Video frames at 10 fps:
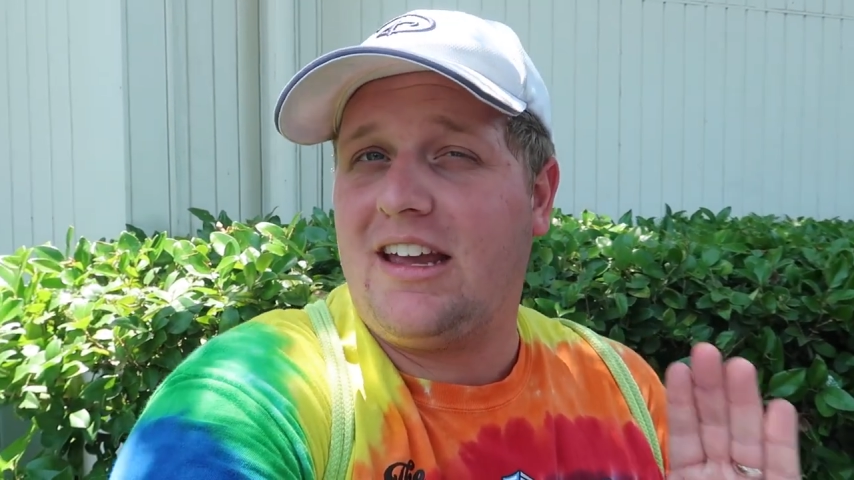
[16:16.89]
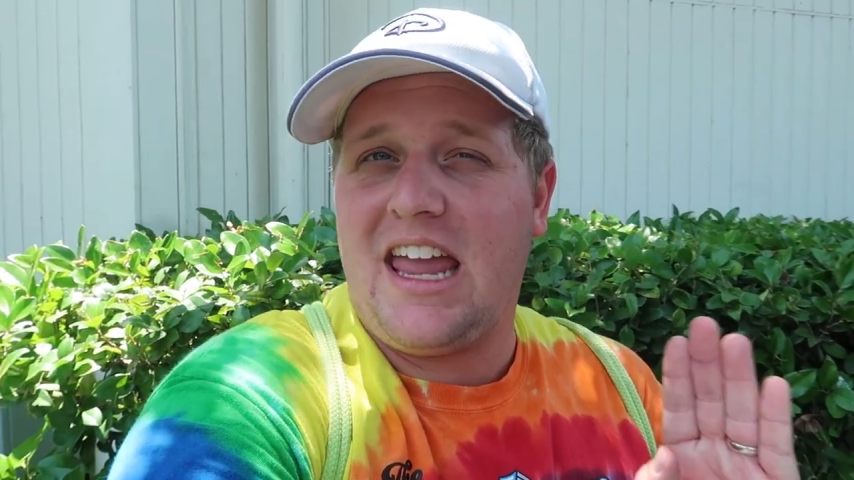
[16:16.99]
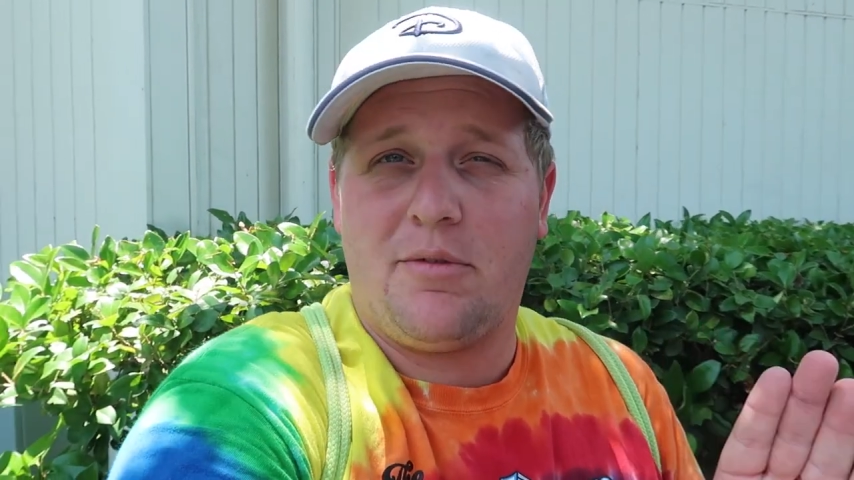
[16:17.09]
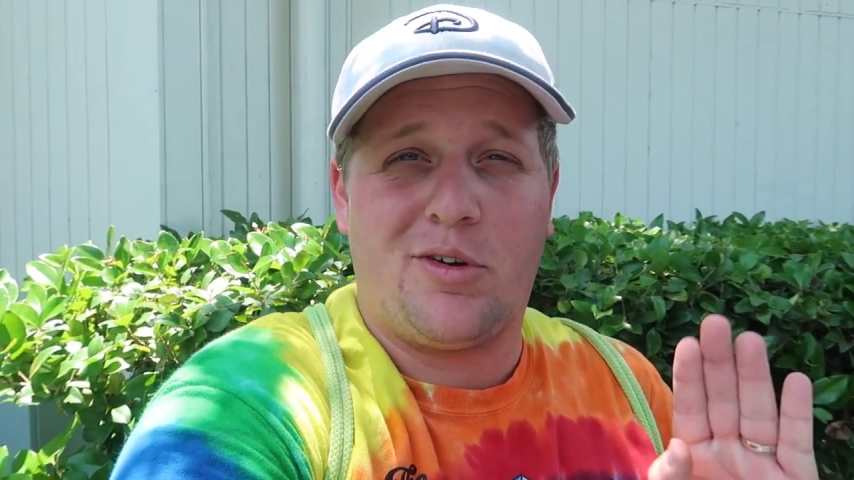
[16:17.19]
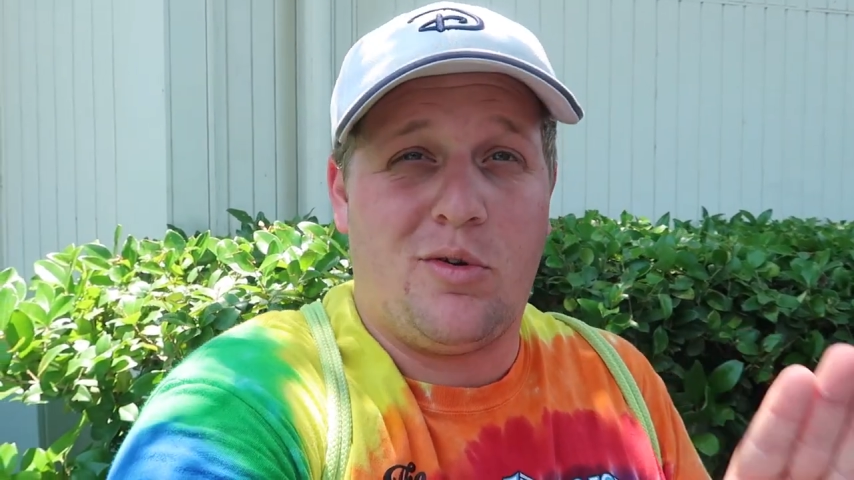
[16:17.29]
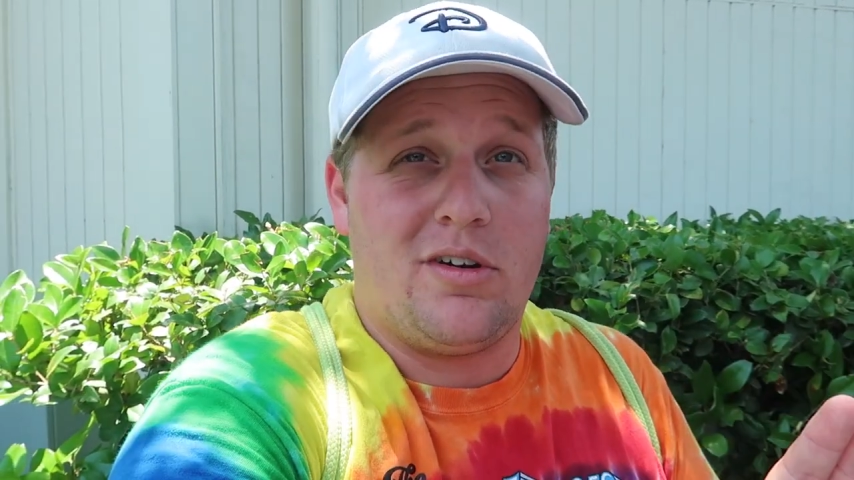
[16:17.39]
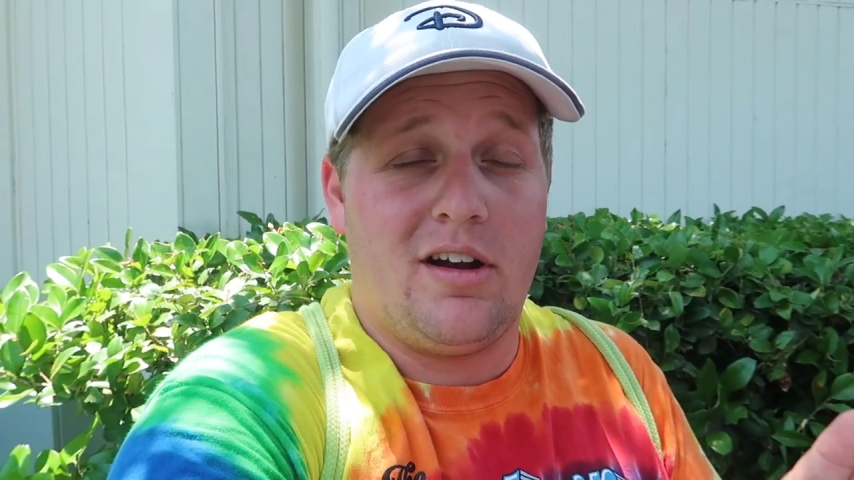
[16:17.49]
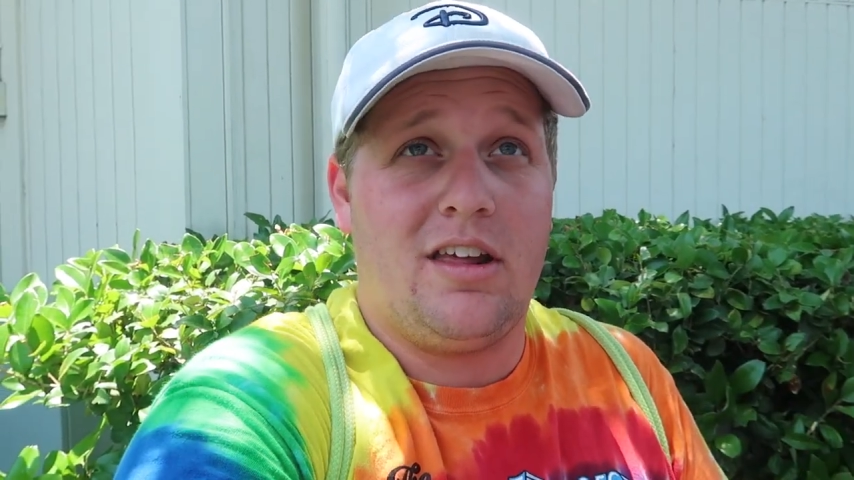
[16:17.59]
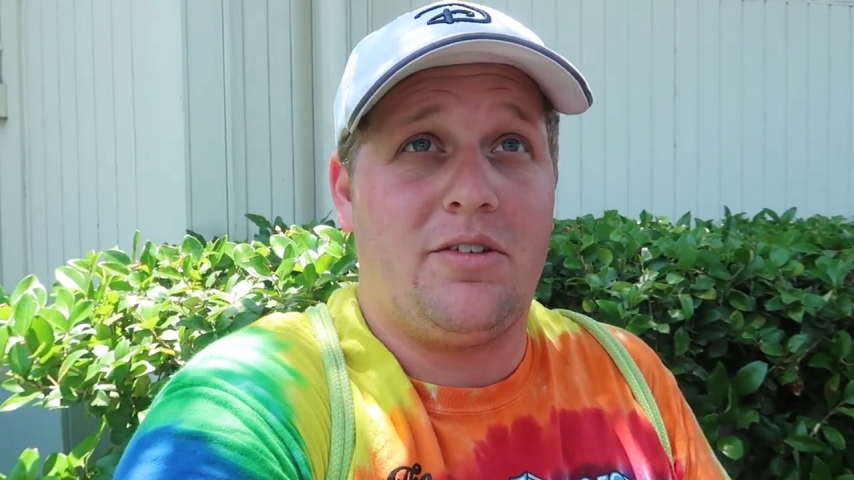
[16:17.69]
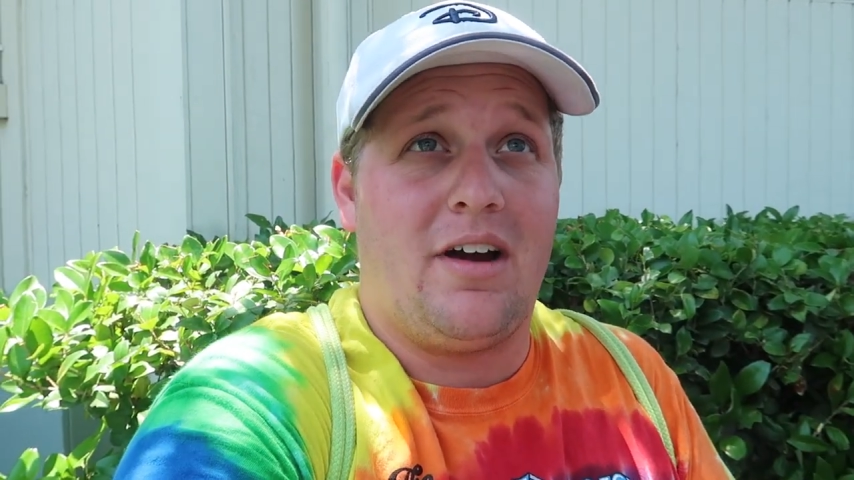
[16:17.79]
I can't record
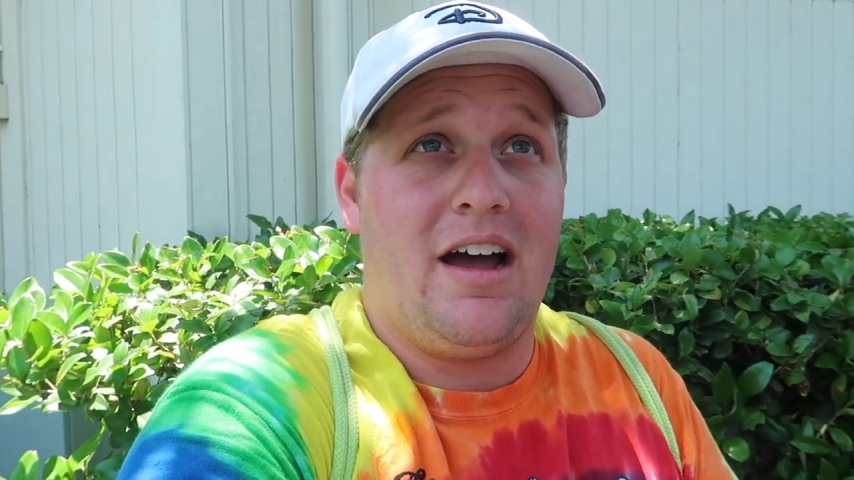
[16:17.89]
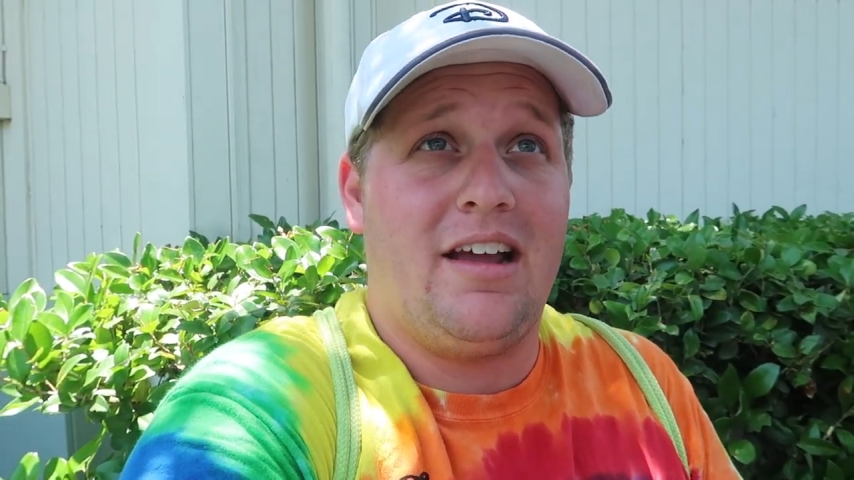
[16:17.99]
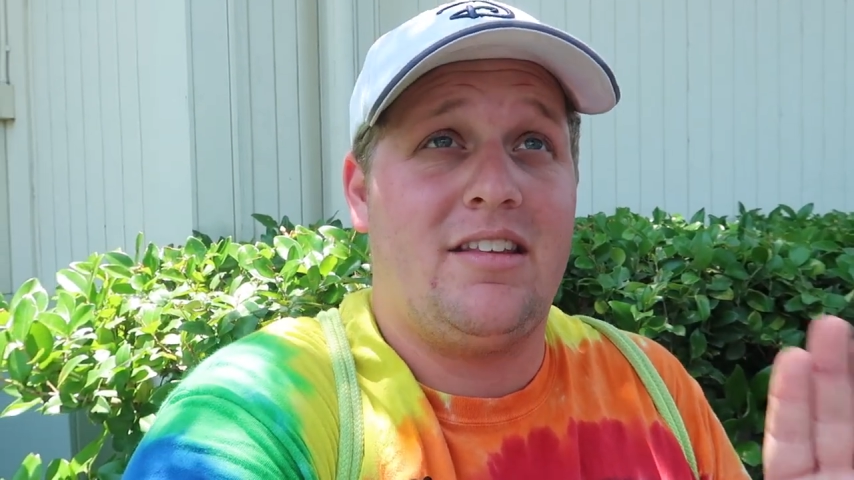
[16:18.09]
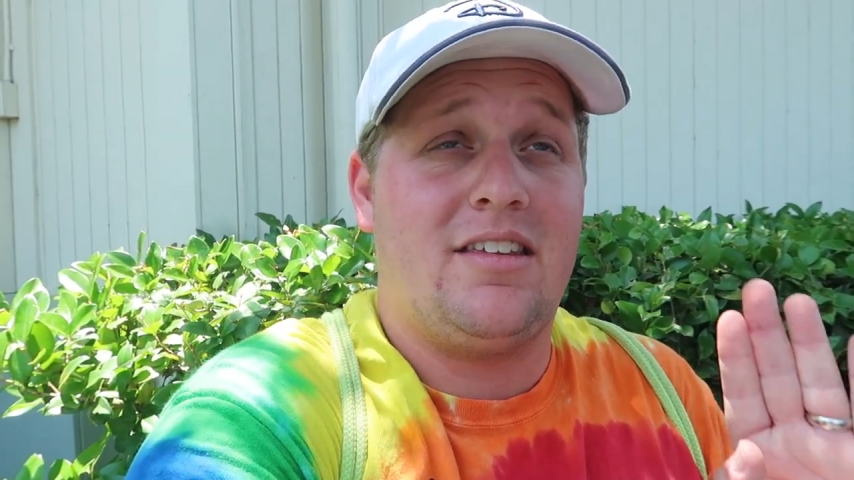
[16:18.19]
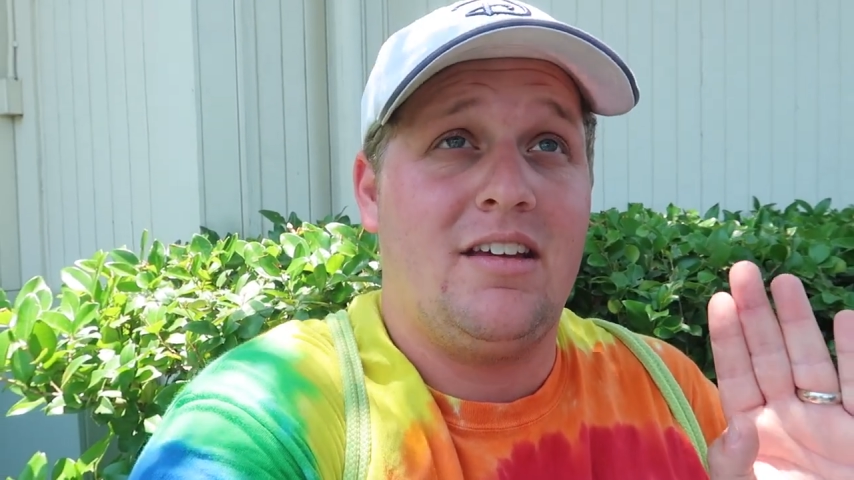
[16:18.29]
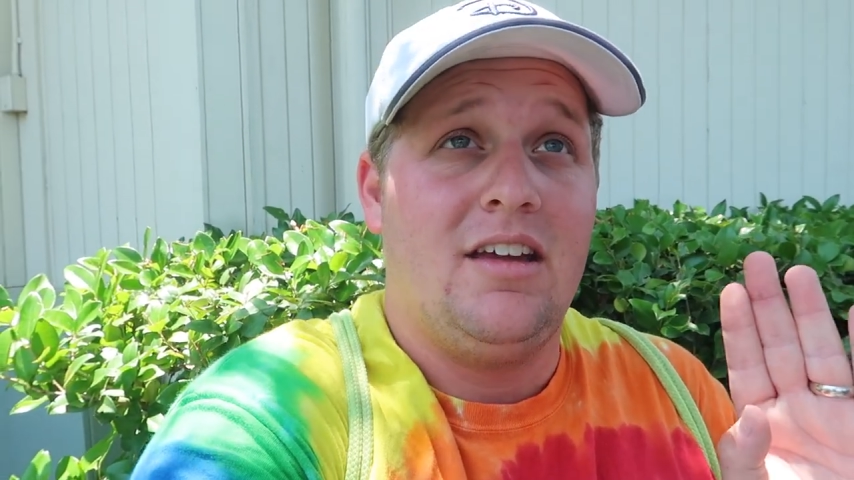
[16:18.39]
on any of the rides